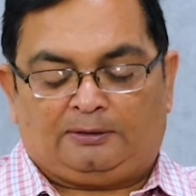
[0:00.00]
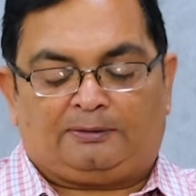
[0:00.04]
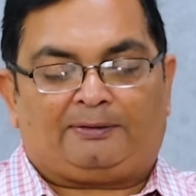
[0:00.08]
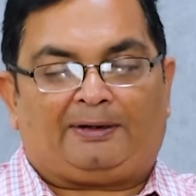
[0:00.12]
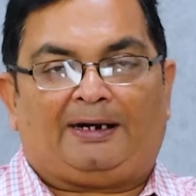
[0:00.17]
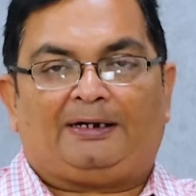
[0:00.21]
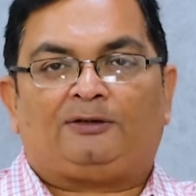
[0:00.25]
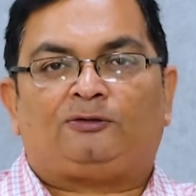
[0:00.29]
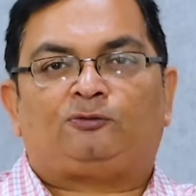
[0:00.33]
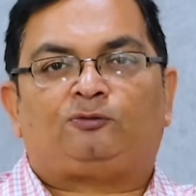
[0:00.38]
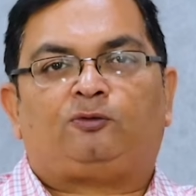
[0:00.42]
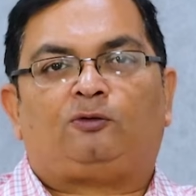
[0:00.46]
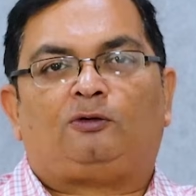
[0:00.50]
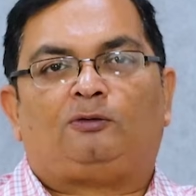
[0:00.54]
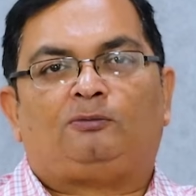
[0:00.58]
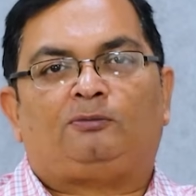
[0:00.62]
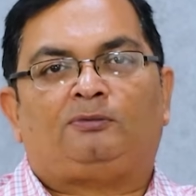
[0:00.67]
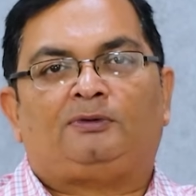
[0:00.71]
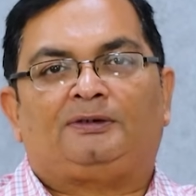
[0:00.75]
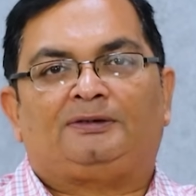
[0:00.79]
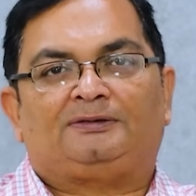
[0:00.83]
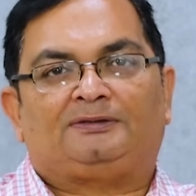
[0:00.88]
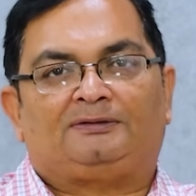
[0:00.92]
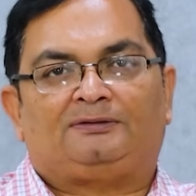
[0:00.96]

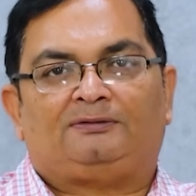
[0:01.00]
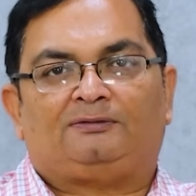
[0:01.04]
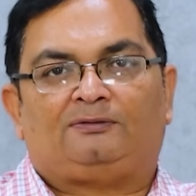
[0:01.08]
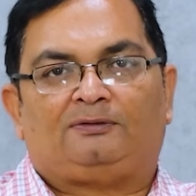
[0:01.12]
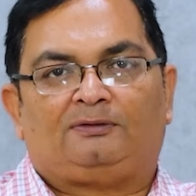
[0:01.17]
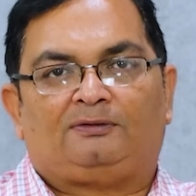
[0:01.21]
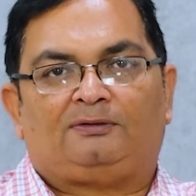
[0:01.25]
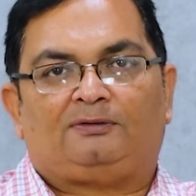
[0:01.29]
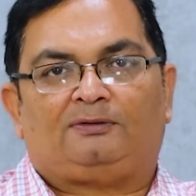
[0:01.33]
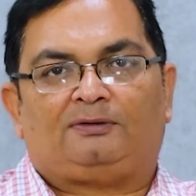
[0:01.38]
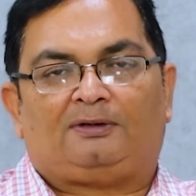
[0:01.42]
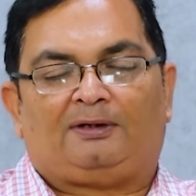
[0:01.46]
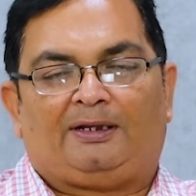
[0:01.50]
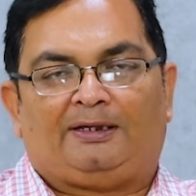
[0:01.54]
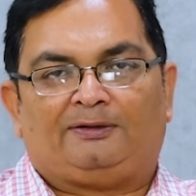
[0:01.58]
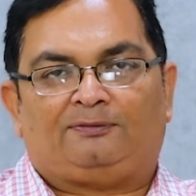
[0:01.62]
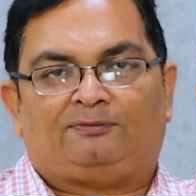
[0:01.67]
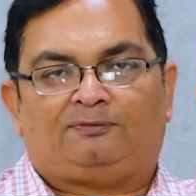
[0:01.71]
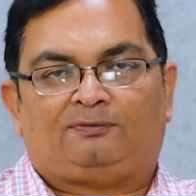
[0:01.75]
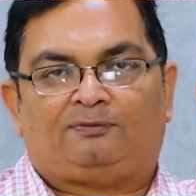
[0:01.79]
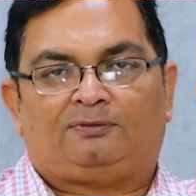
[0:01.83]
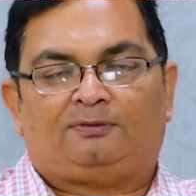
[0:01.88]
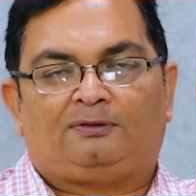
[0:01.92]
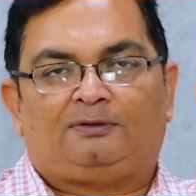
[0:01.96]
transformed his
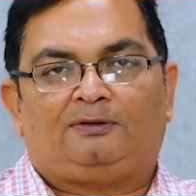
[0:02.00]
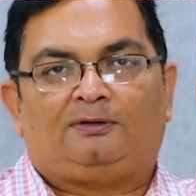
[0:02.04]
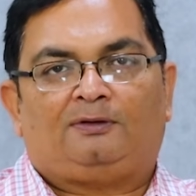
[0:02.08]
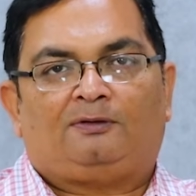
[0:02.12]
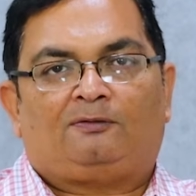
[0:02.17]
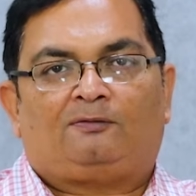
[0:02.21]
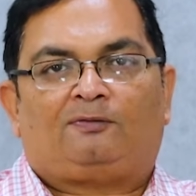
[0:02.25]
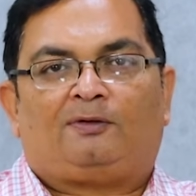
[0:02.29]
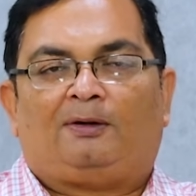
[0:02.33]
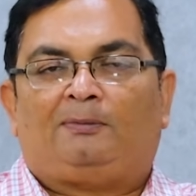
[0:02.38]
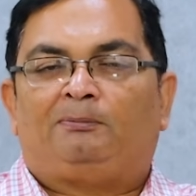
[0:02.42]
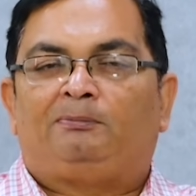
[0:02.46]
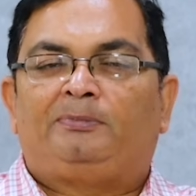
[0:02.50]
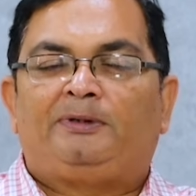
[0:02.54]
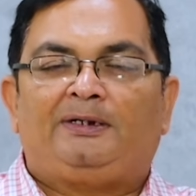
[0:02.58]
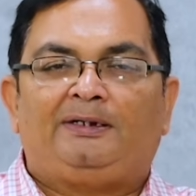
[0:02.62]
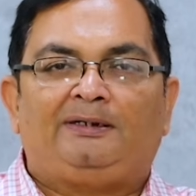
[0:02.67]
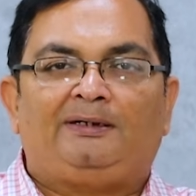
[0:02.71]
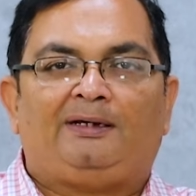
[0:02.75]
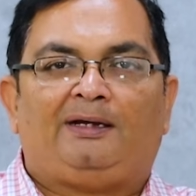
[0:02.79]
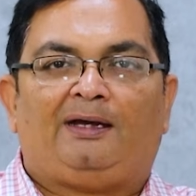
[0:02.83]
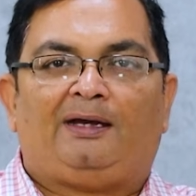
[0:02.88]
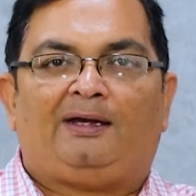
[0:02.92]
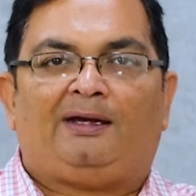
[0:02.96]
life from
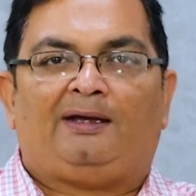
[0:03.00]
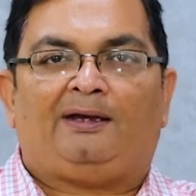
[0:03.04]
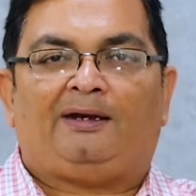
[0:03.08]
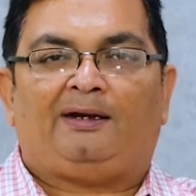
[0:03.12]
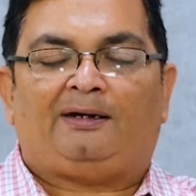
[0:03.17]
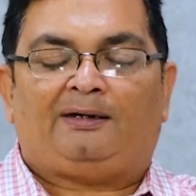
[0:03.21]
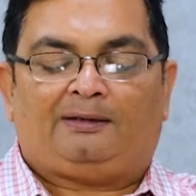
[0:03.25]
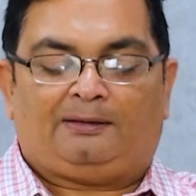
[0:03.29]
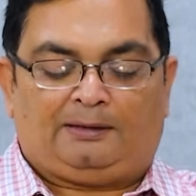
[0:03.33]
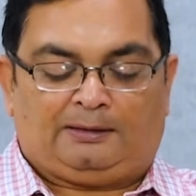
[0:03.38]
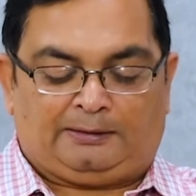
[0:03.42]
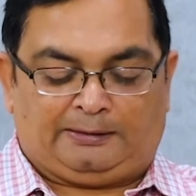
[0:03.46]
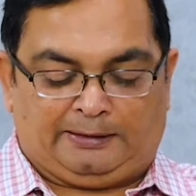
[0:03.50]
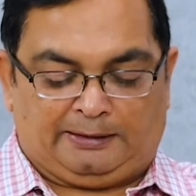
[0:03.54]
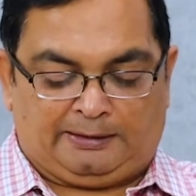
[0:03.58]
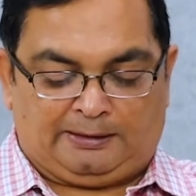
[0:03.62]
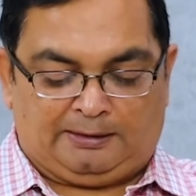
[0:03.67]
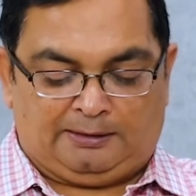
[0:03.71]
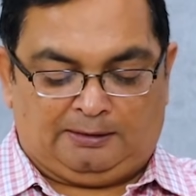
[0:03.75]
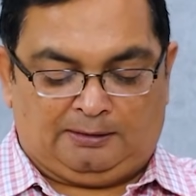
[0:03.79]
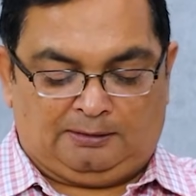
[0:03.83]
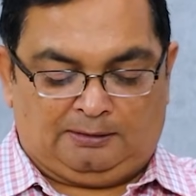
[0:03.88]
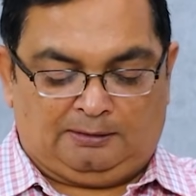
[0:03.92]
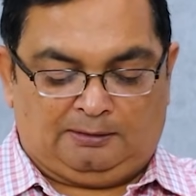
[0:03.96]
being a
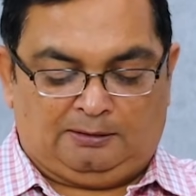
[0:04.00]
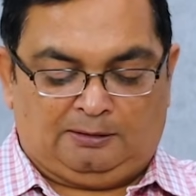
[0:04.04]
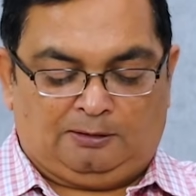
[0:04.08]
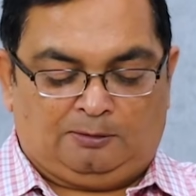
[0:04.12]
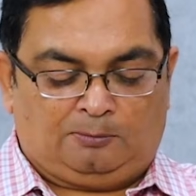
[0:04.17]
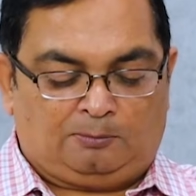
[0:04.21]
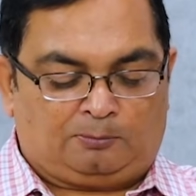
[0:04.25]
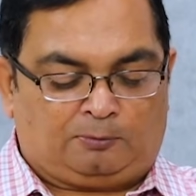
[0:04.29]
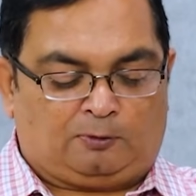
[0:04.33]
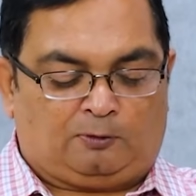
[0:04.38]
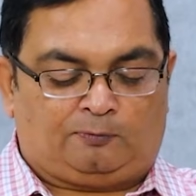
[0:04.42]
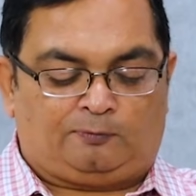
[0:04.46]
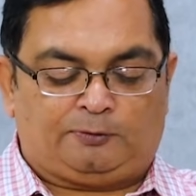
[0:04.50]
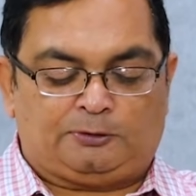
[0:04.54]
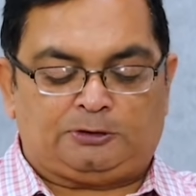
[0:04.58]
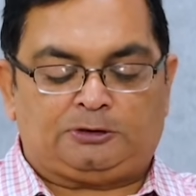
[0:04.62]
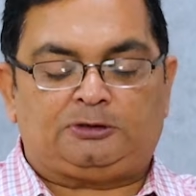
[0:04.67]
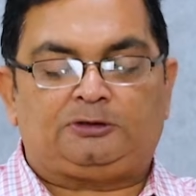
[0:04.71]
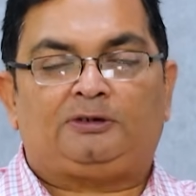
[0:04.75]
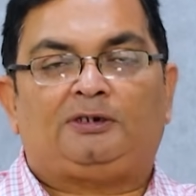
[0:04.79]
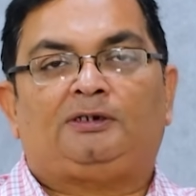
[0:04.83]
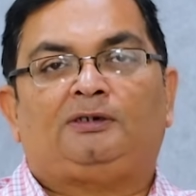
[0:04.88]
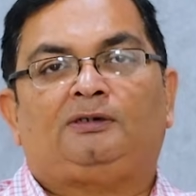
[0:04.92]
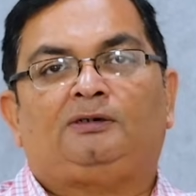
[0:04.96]
techie
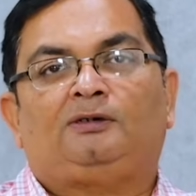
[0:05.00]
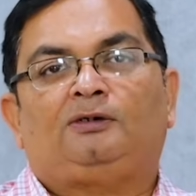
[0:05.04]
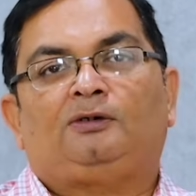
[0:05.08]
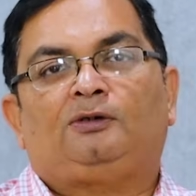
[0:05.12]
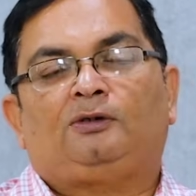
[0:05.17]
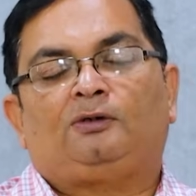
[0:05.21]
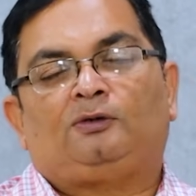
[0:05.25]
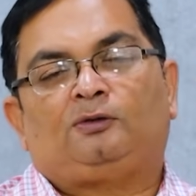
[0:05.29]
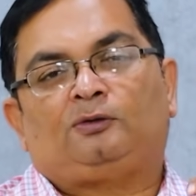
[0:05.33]
professional